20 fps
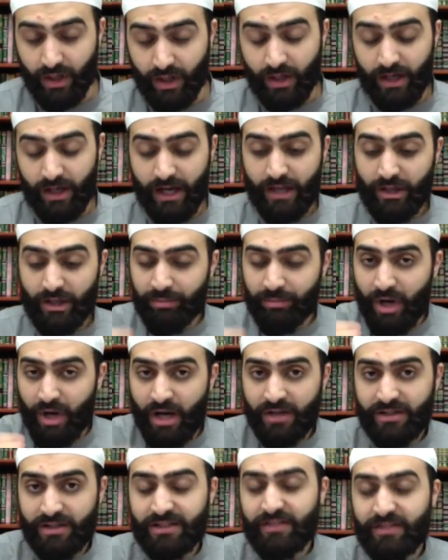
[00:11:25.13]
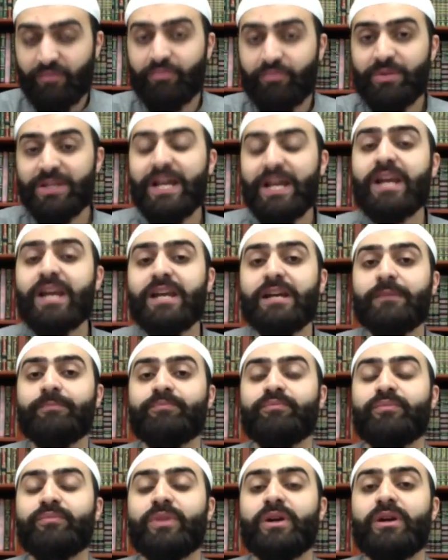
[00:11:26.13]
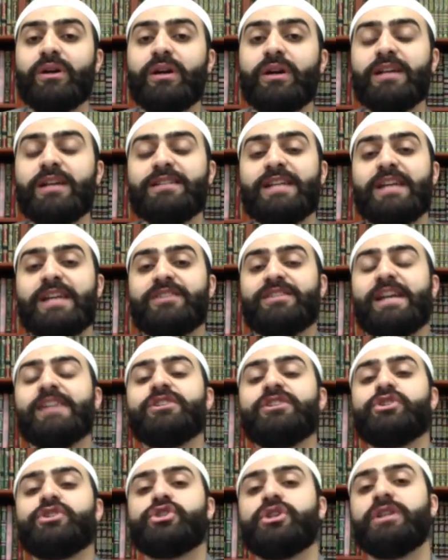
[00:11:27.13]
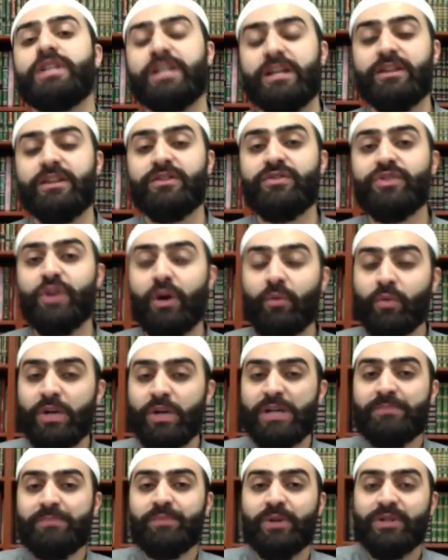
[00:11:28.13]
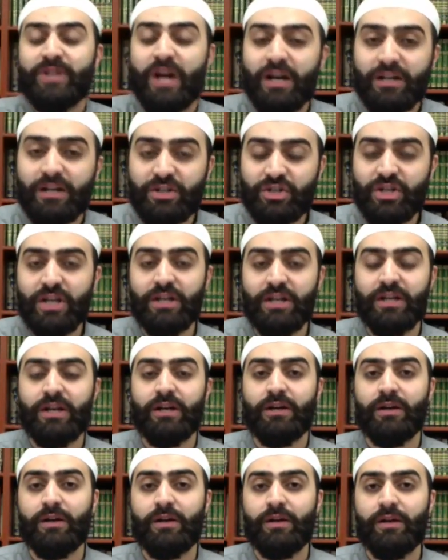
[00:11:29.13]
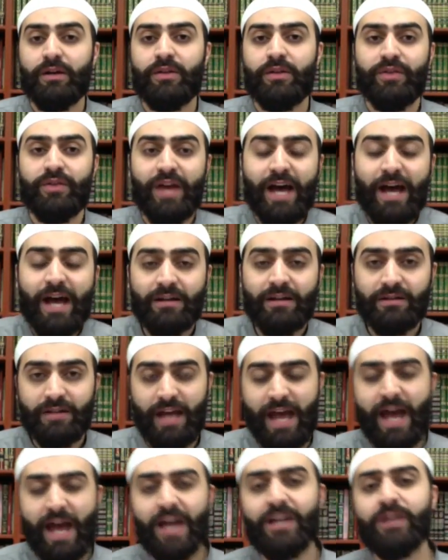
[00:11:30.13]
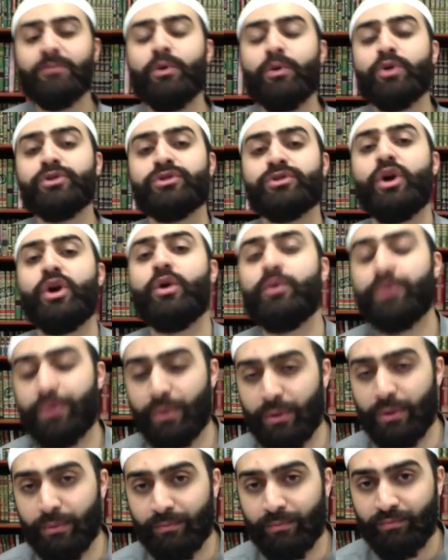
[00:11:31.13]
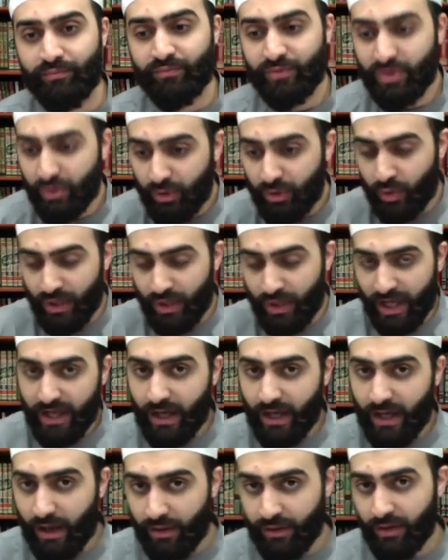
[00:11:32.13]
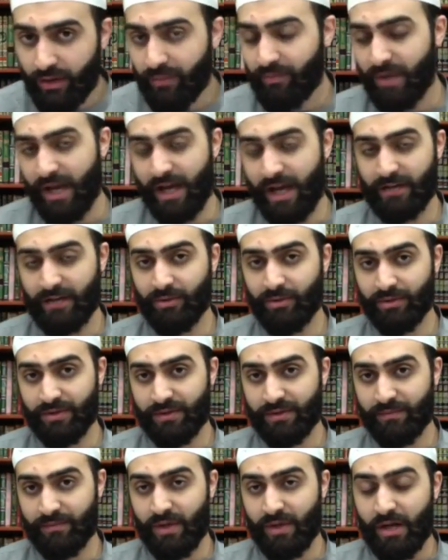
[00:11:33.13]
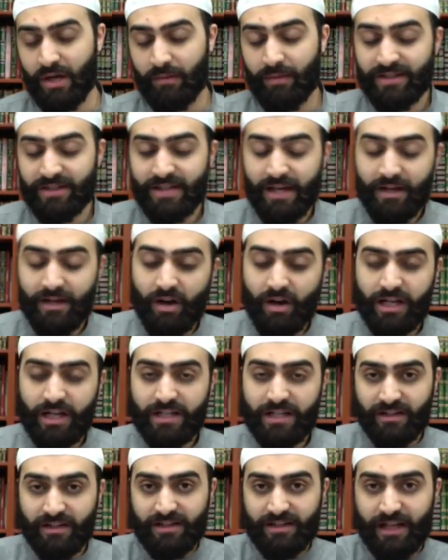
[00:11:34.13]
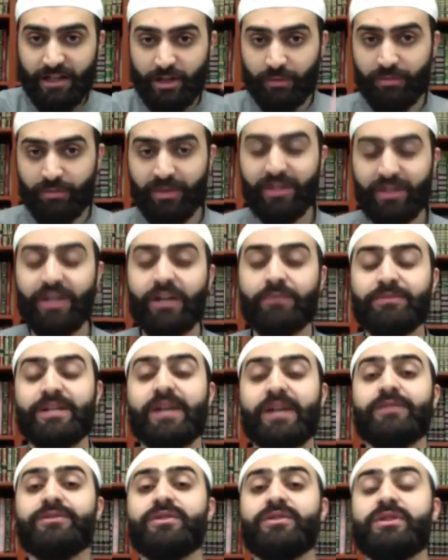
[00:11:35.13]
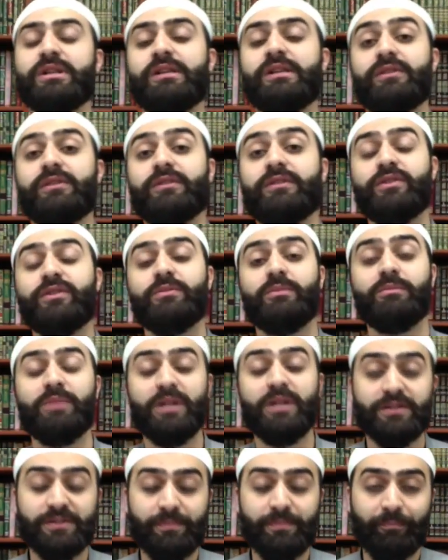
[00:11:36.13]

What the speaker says: And the process of begetting is essentially the reproduction that animals go through to create other animals. By saying God has a son, you're bringing him down to the level of human beings.